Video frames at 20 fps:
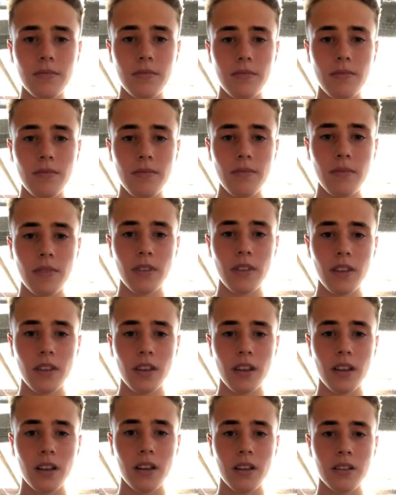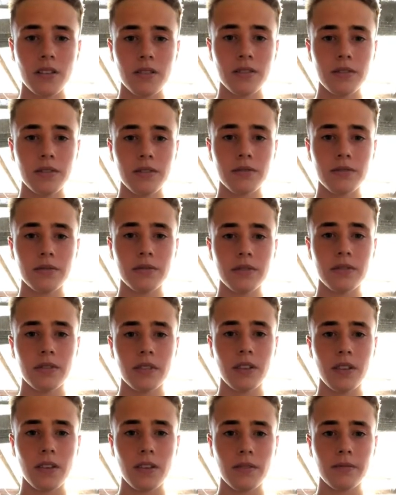
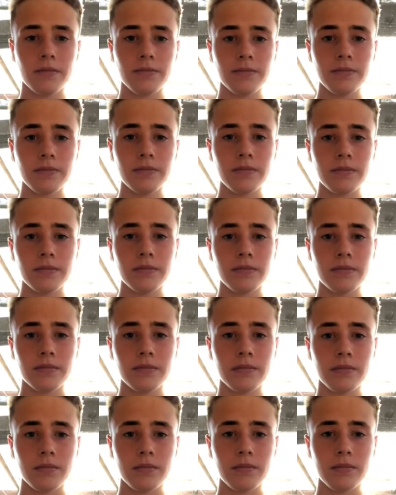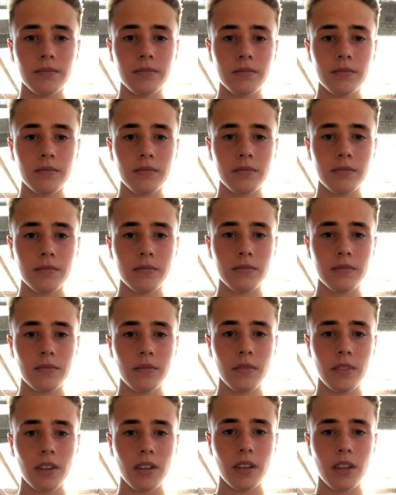
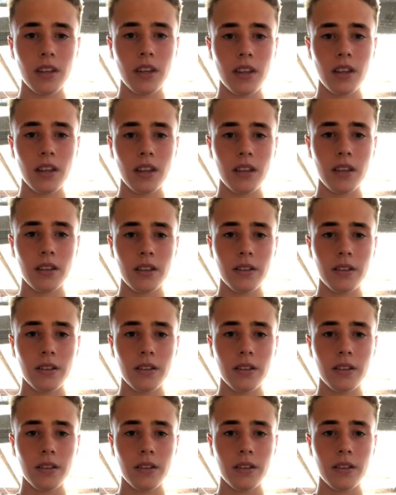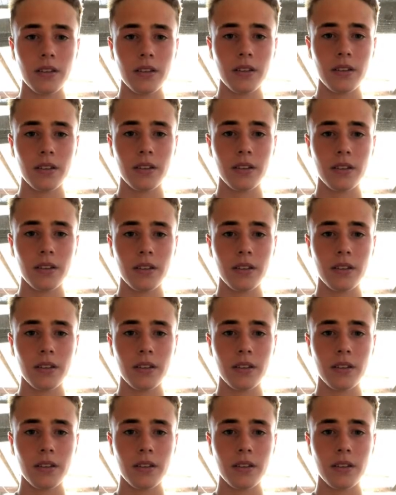(silent)